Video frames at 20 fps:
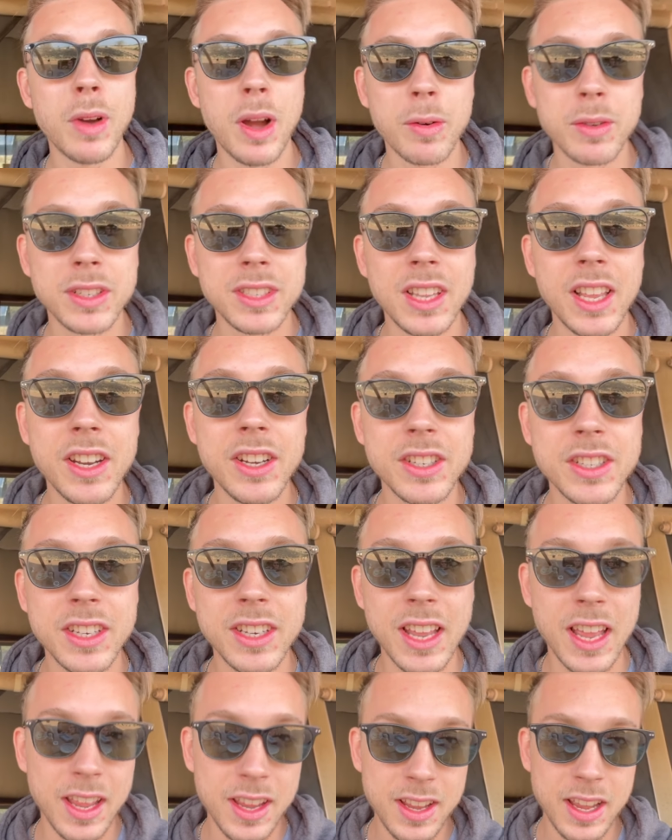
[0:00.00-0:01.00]
hours later
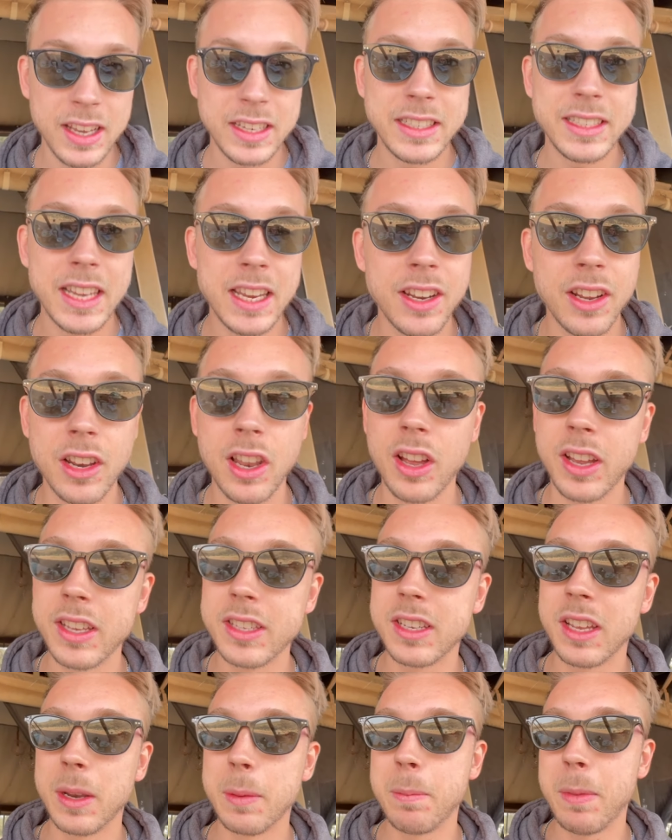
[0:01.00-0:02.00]
today. At ten o'clock, he's
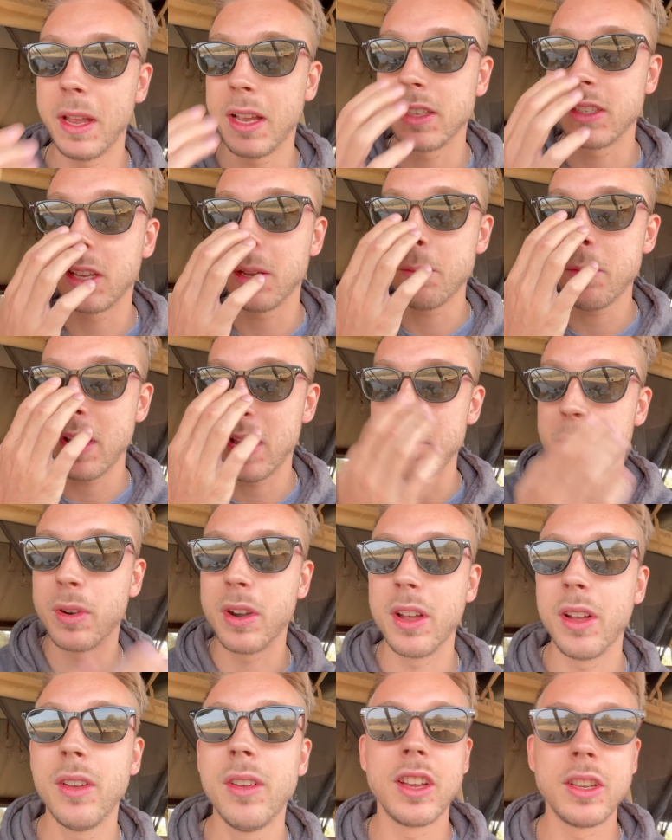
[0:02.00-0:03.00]
gonna pick us up,
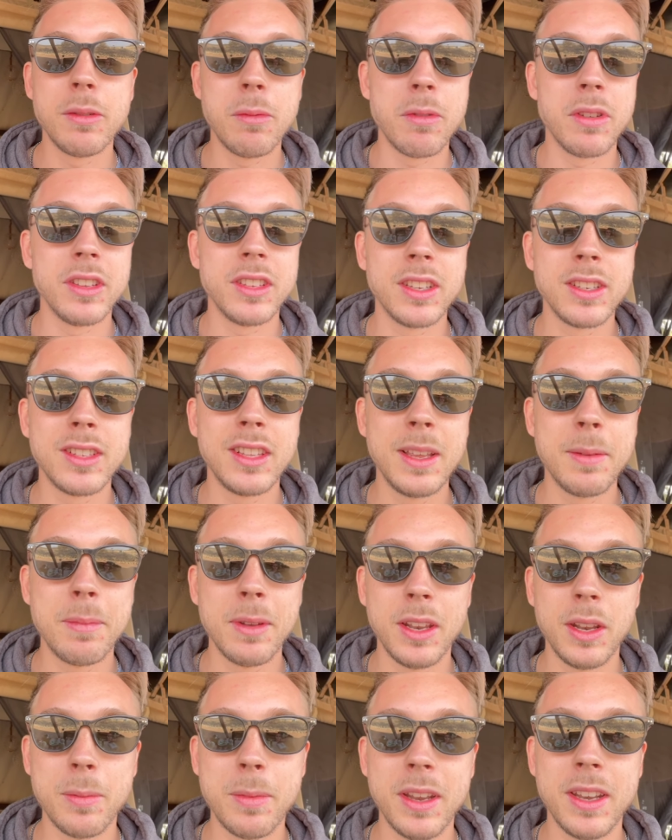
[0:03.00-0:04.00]
Gabriel. Because we wanted to sleep a
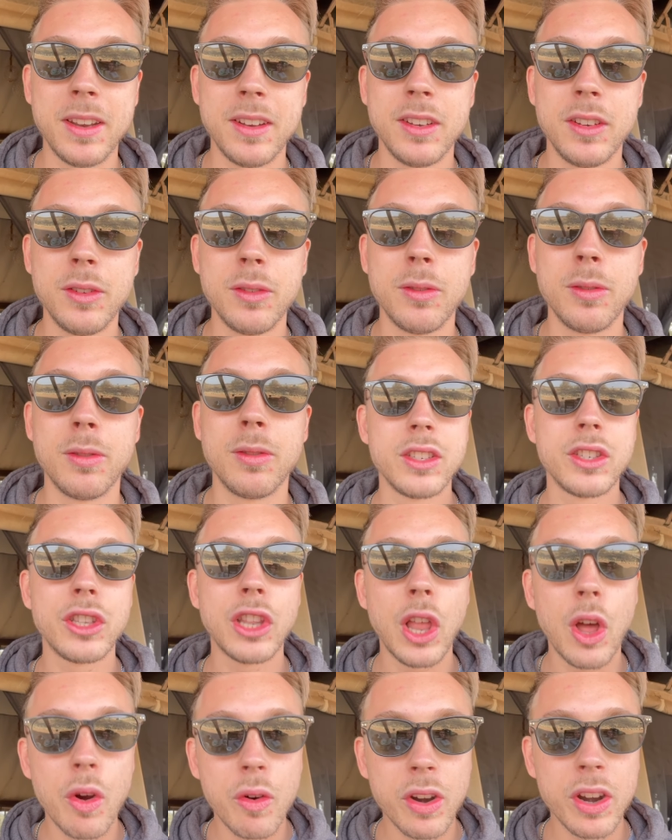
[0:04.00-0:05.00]
little bit and do
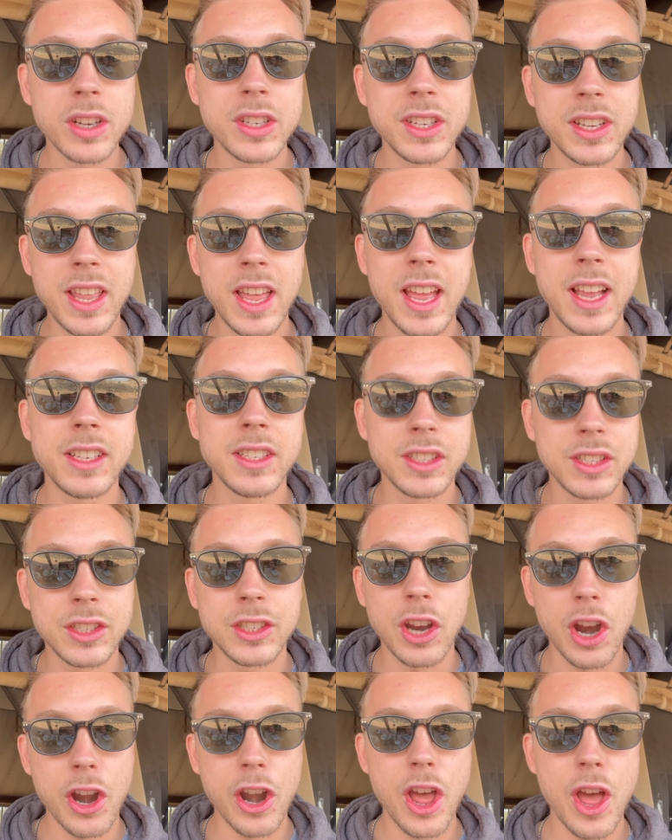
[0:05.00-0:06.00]
slower today to
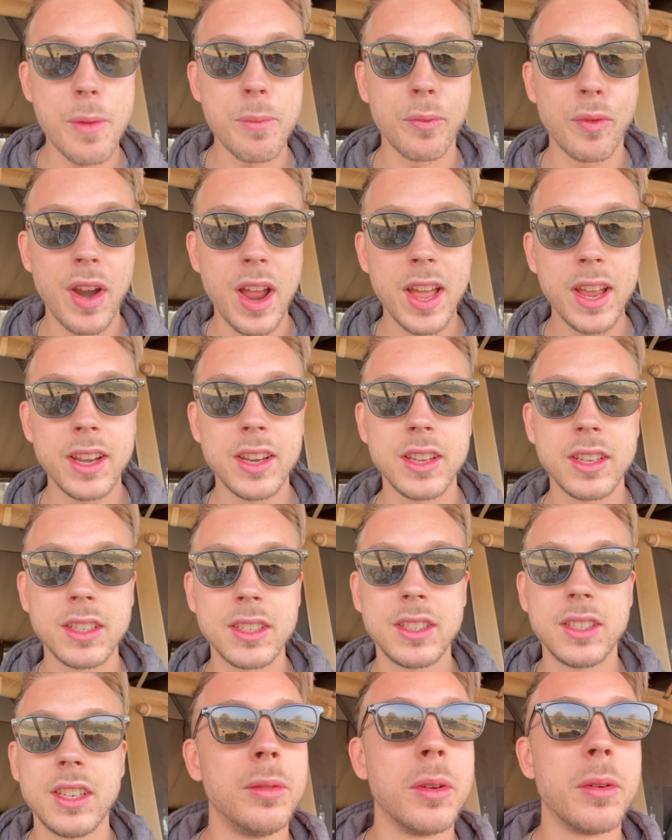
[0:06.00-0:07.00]
start up, right?
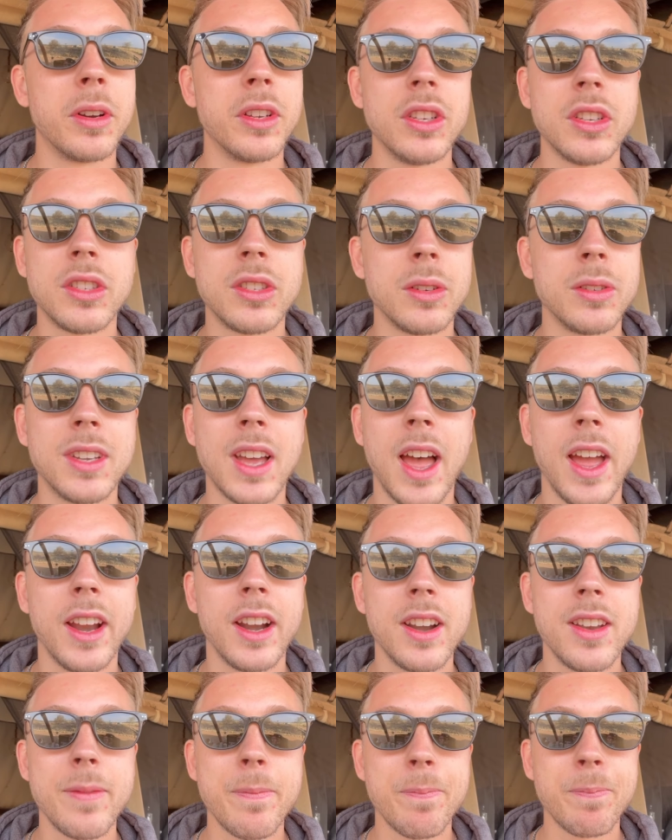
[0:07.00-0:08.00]
Because we were just so tired.